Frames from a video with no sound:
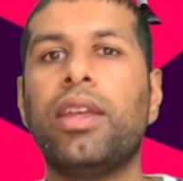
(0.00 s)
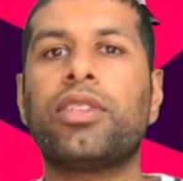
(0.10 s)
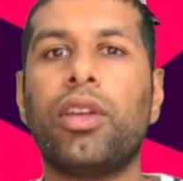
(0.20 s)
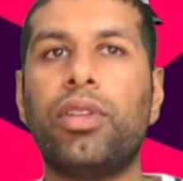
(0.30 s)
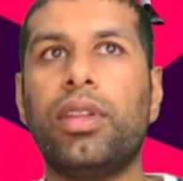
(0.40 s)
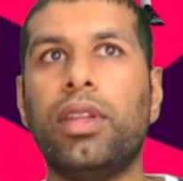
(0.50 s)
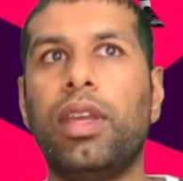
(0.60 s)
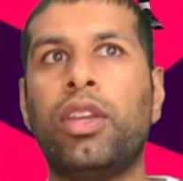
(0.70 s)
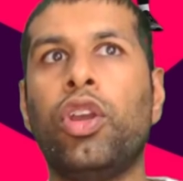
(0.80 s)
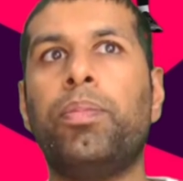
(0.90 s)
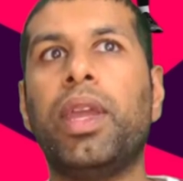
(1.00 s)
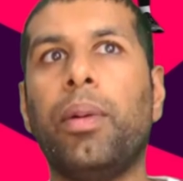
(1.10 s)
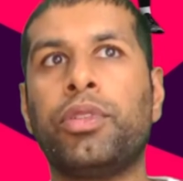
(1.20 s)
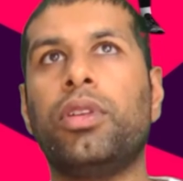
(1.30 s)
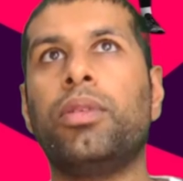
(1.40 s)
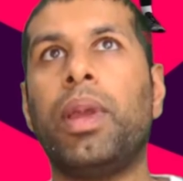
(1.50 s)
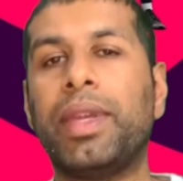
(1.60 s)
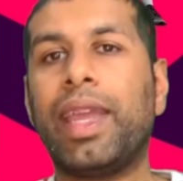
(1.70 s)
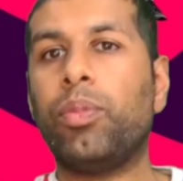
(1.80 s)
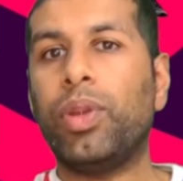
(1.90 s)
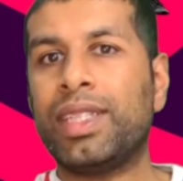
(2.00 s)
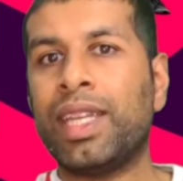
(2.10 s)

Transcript: So it could be up to maybe game week